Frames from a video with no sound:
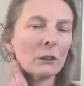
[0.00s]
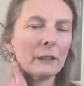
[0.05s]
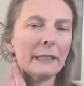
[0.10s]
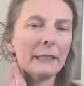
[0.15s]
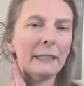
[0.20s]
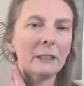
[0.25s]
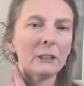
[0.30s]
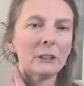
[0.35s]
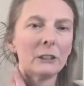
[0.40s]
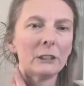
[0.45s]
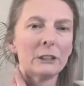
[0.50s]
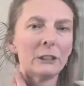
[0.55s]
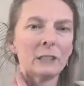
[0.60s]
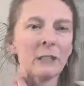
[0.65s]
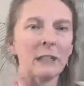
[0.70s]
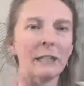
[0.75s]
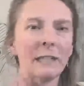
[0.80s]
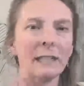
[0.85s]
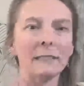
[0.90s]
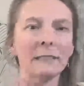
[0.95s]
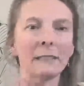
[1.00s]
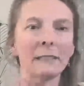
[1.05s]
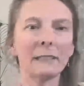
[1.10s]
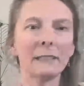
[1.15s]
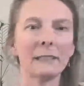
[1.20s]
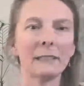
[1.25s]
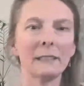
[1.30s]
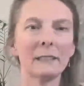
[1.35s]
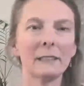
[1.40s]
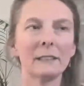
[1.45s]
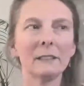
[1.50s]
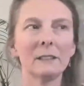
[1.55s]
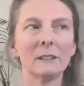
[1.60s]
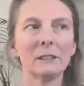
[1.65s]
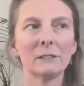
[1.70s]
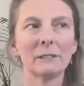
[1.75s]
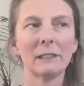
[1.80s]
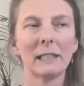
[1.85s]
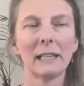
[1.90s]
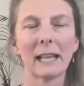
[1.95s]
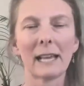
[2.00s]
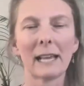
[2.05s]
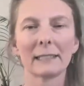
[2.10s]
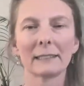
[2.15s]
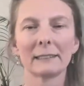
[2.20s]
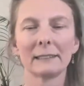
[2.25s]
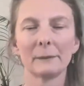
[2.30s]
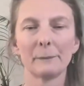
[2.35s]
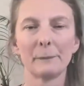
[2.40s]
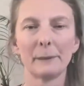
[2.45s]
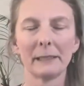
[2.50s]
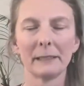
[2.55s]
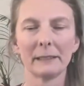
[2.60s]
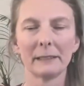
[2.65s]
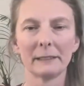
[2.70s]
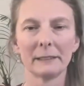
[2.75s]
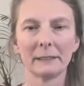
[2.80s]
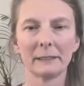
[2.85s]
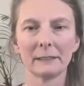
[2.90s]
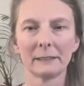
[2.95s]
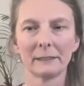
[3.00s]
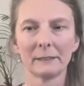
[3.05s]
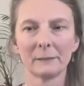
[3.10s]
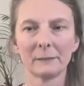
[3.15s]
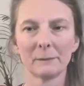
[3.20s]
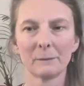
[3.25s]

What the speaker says: on each side, to relax a bit.